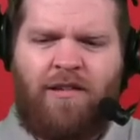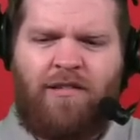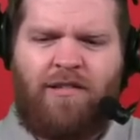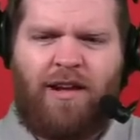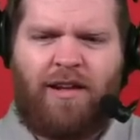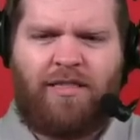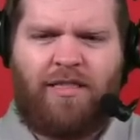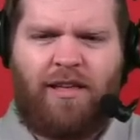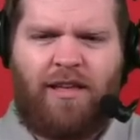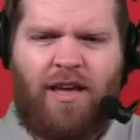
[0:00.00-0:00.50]

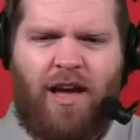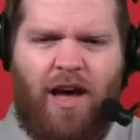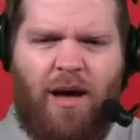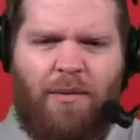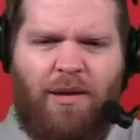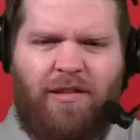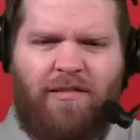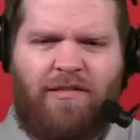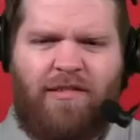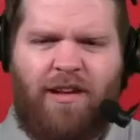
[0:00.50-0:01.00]
Check the
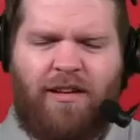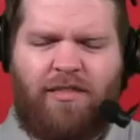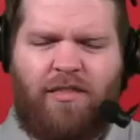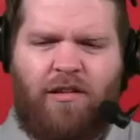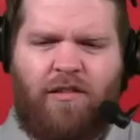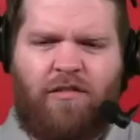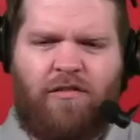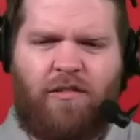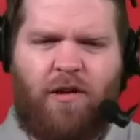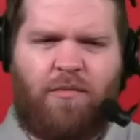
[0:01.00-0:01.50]
comments. Check
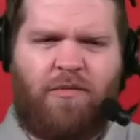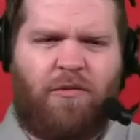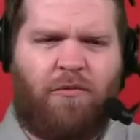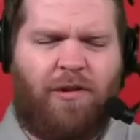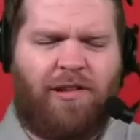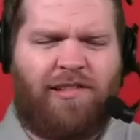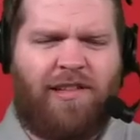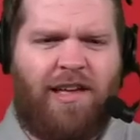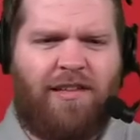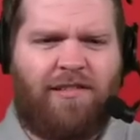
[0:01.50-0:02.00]
the description.
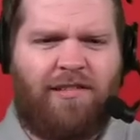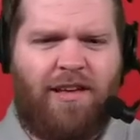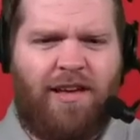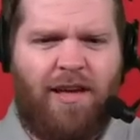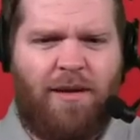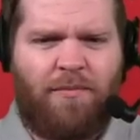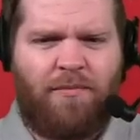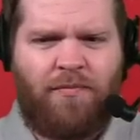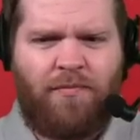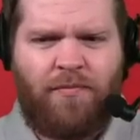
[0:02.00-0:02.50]
What's that,
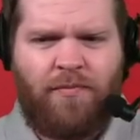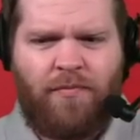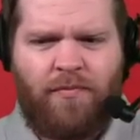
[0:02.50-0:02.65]
Sam?